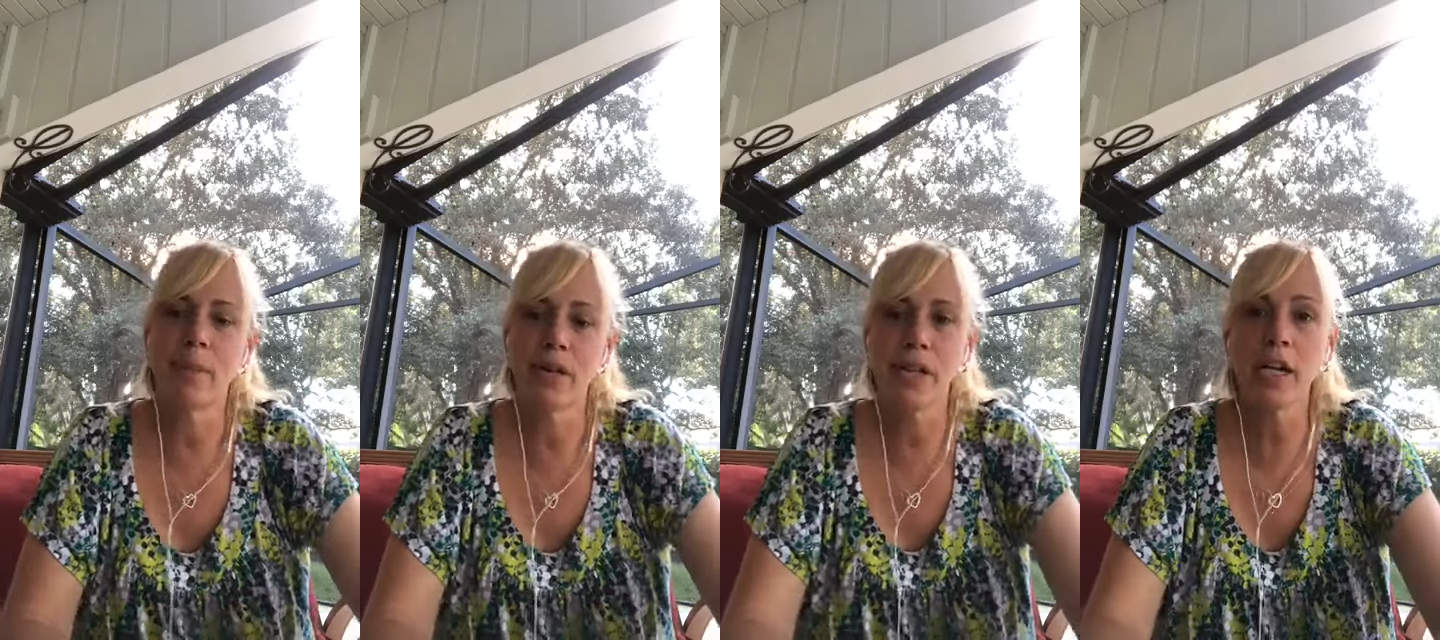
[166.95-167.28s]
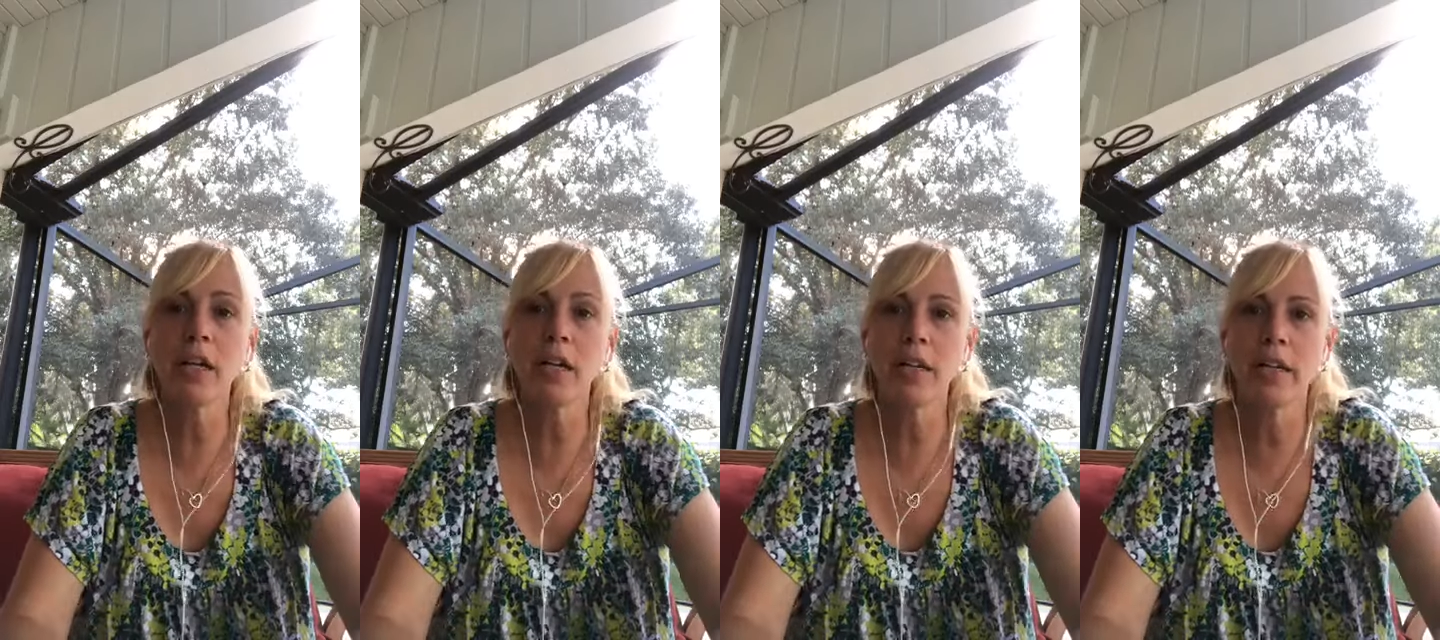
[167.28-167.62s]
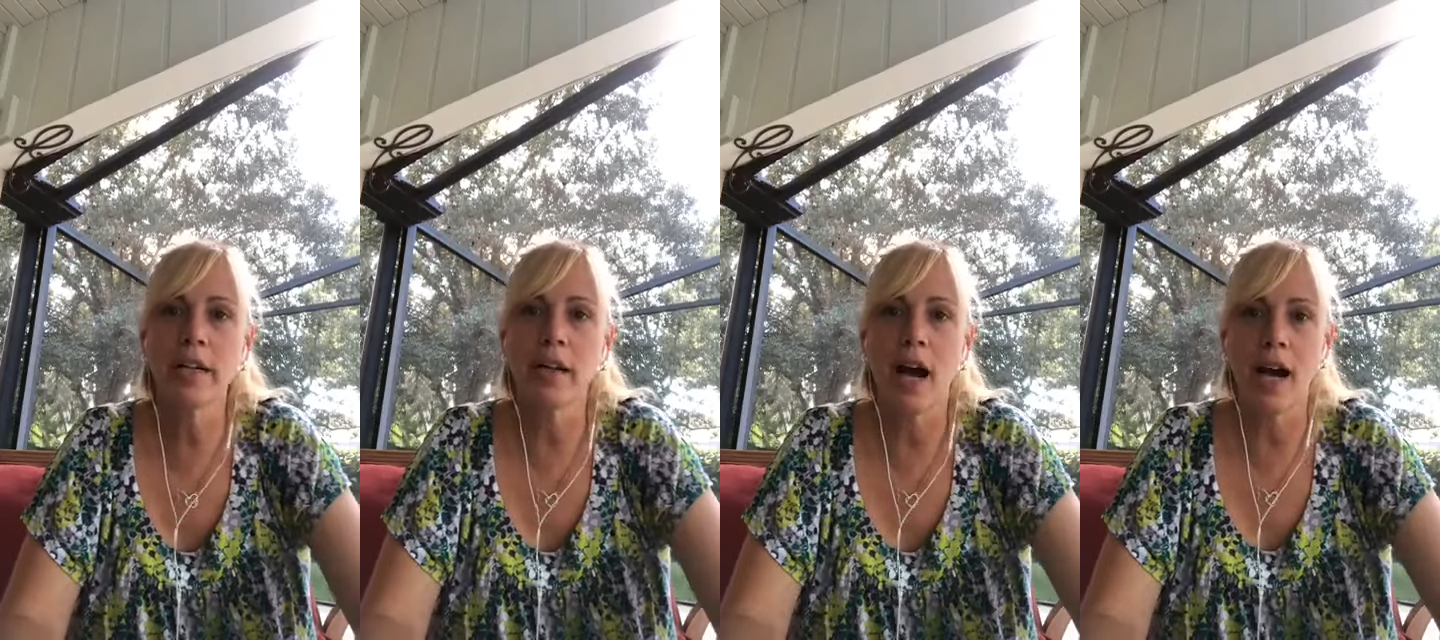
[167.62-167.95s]

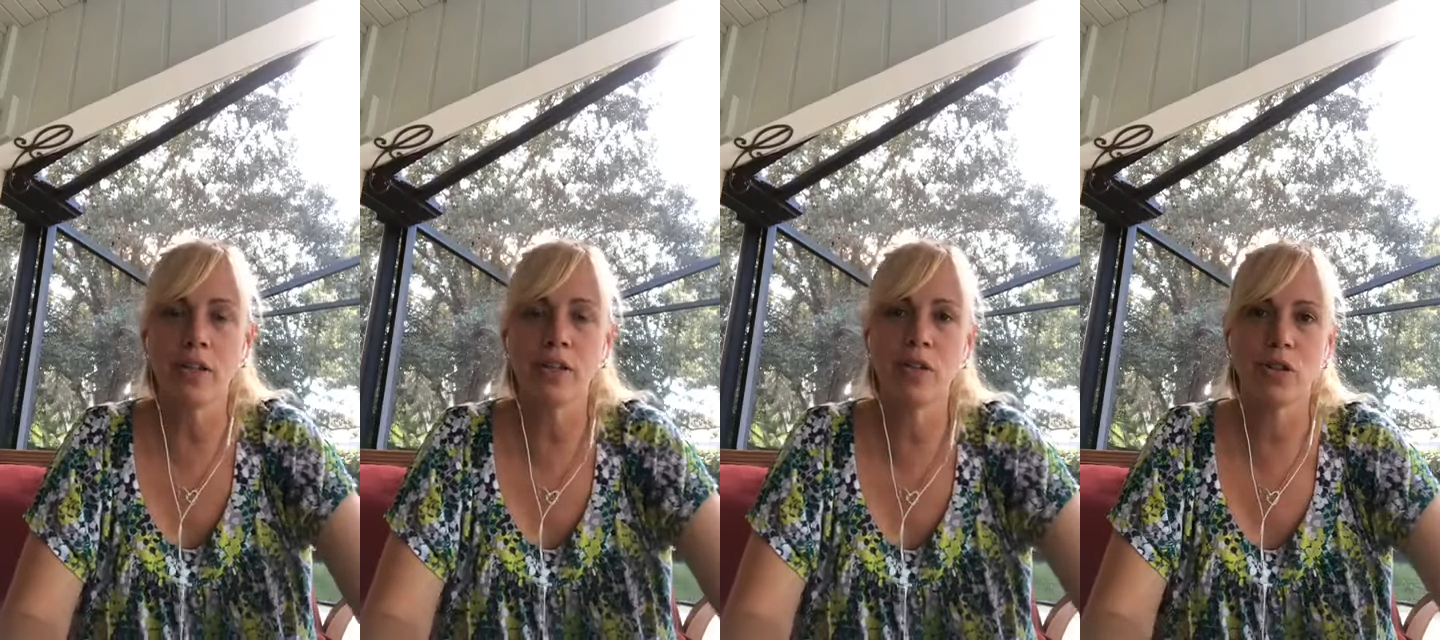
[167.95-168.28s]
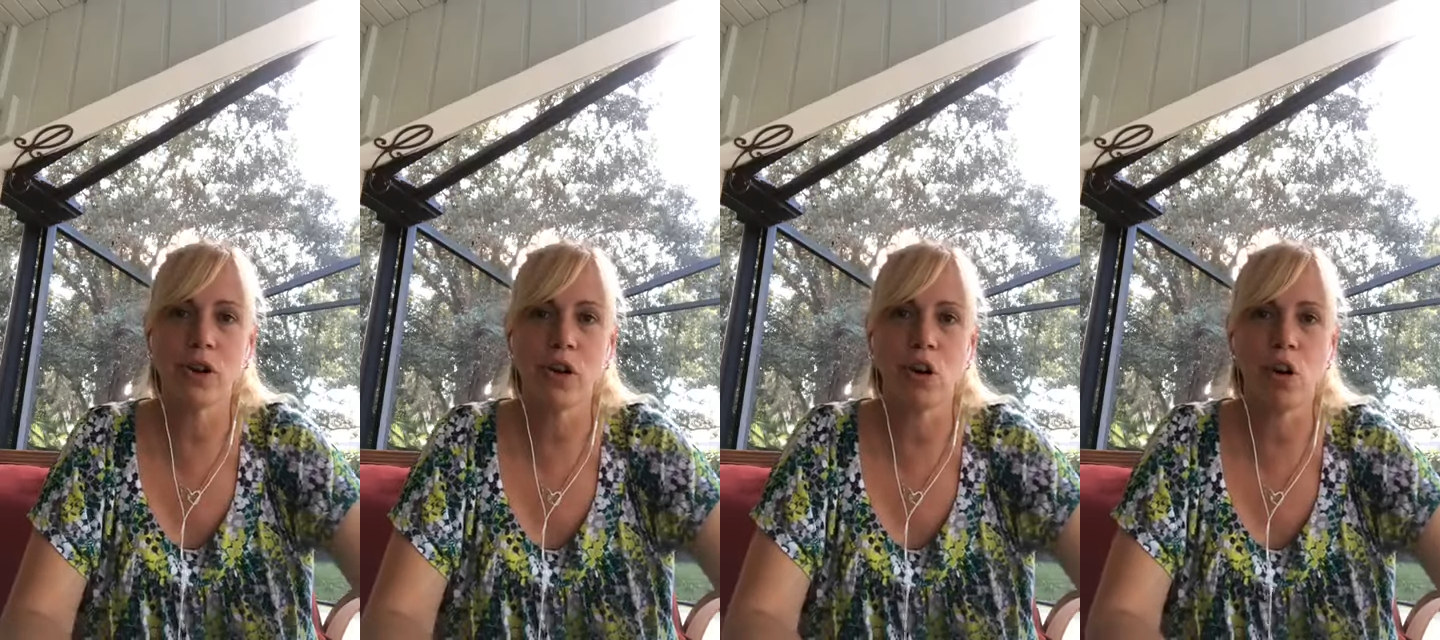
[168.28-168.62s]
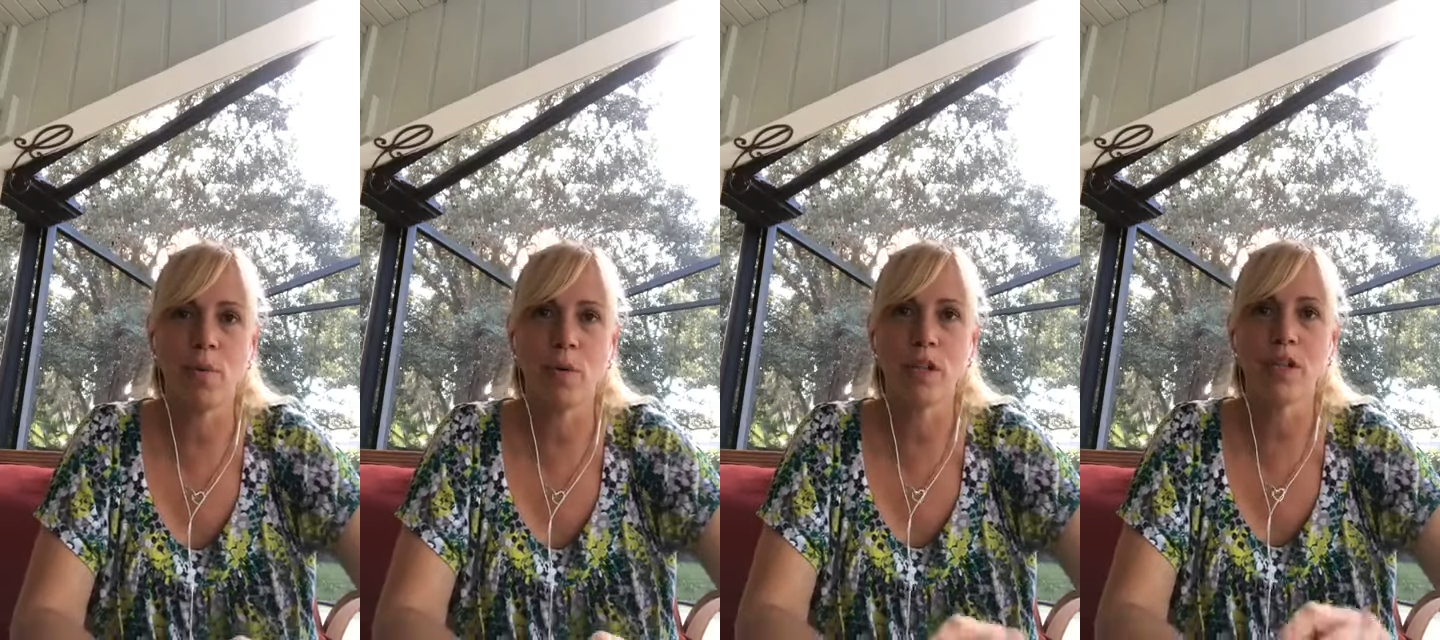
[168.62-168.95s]
particularly
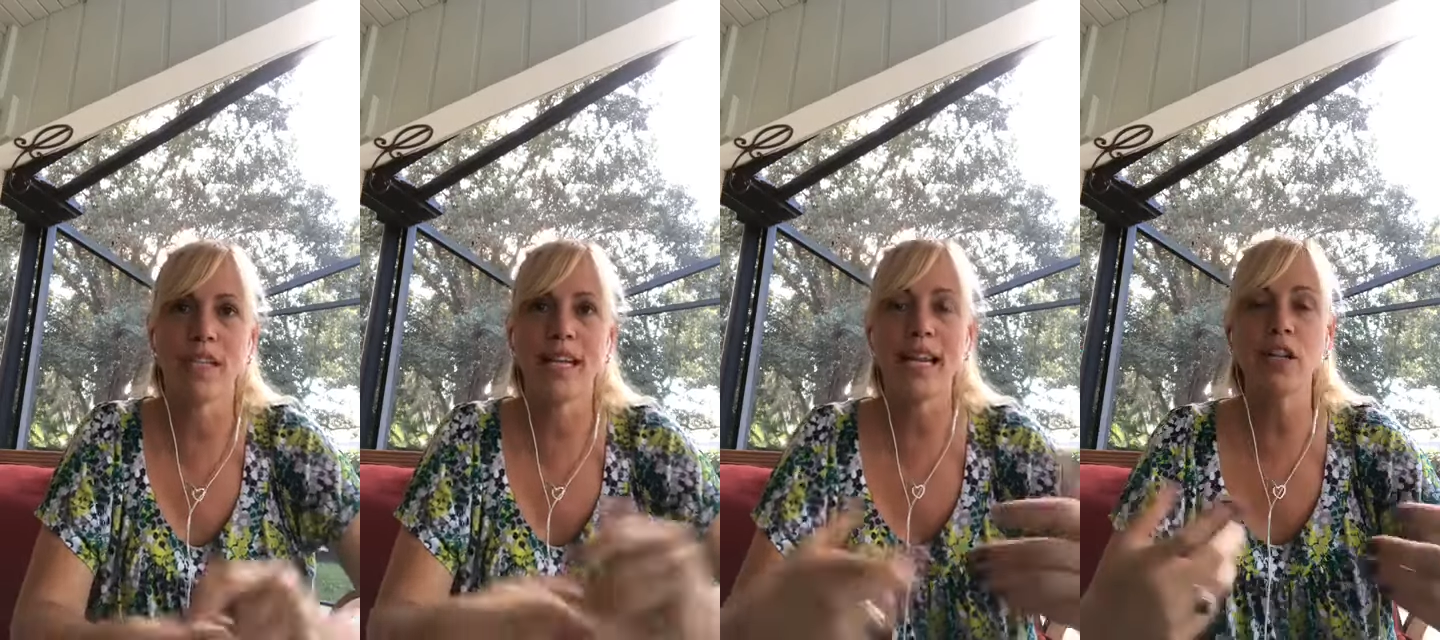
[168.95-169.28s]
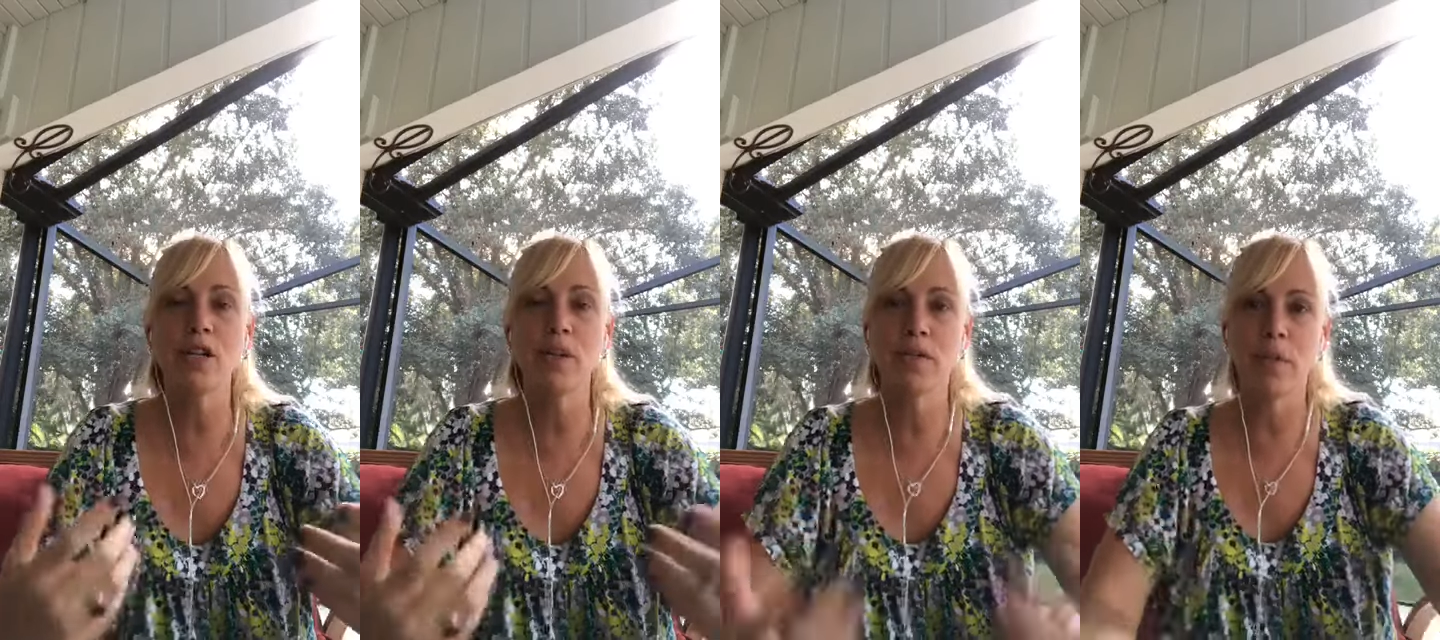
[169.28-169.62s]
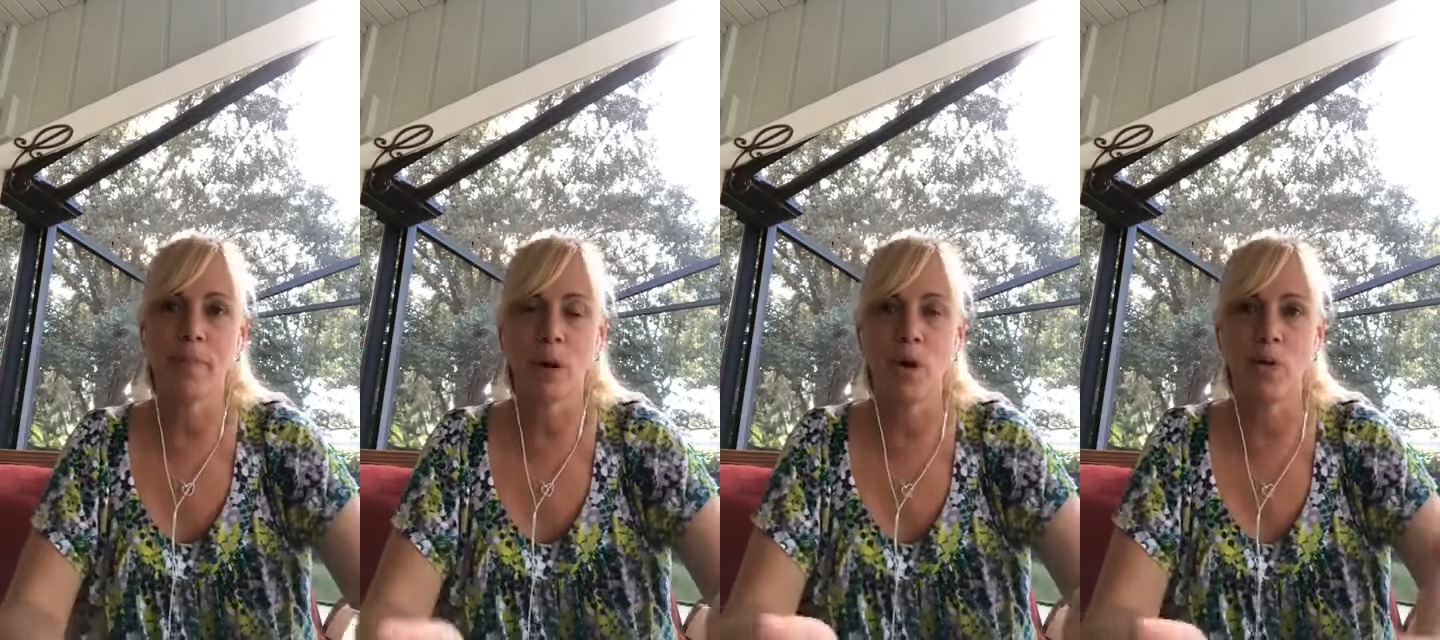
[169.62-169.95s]
osteosarcoma, which is cancer of the
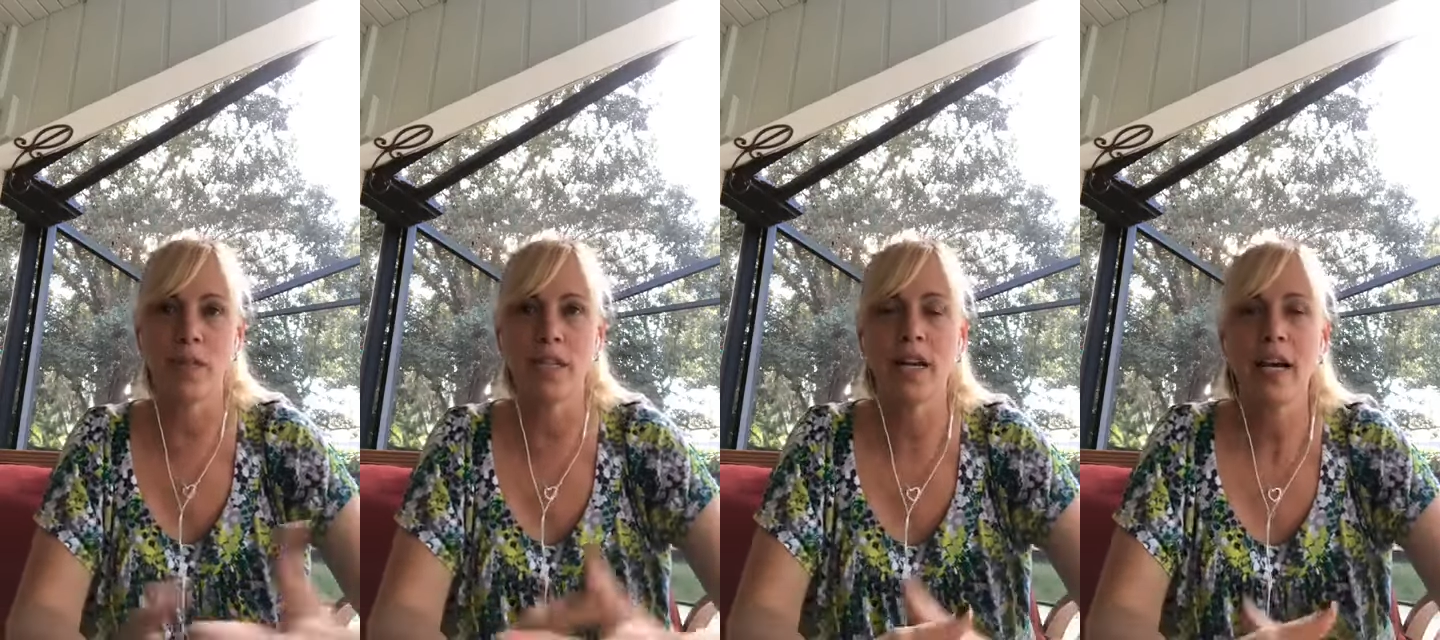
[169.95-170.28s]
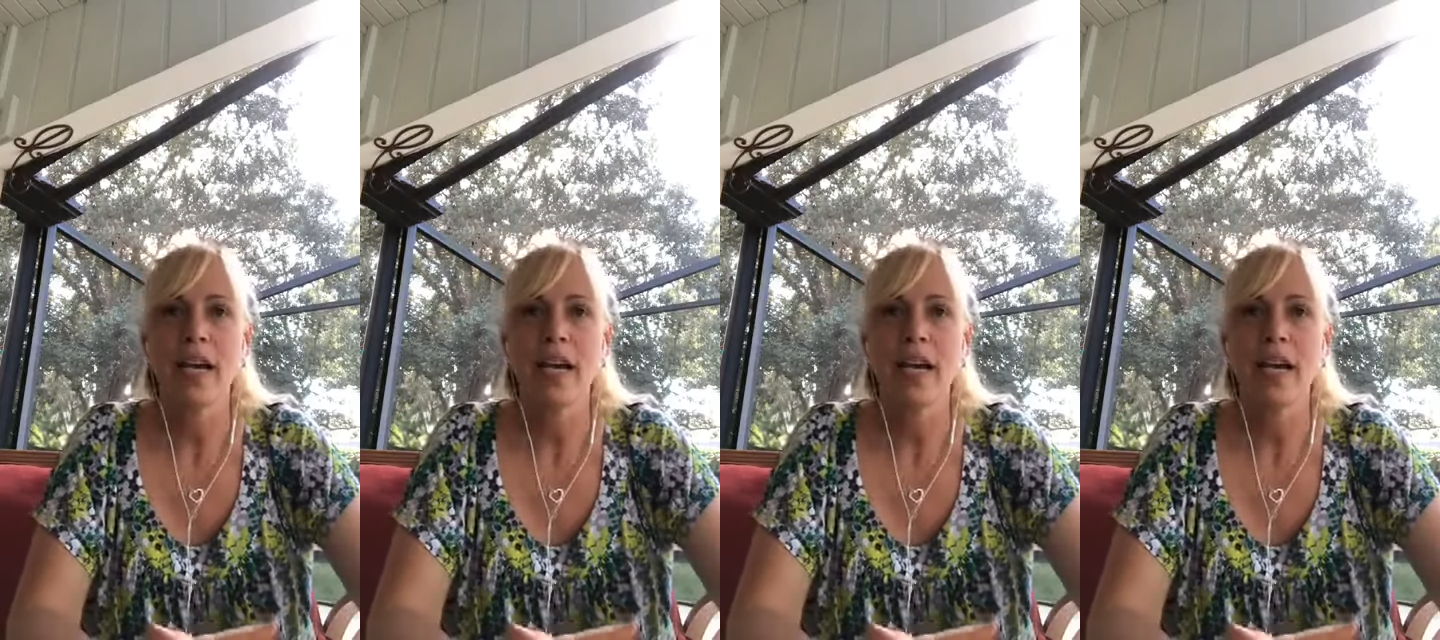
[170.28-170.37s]
bones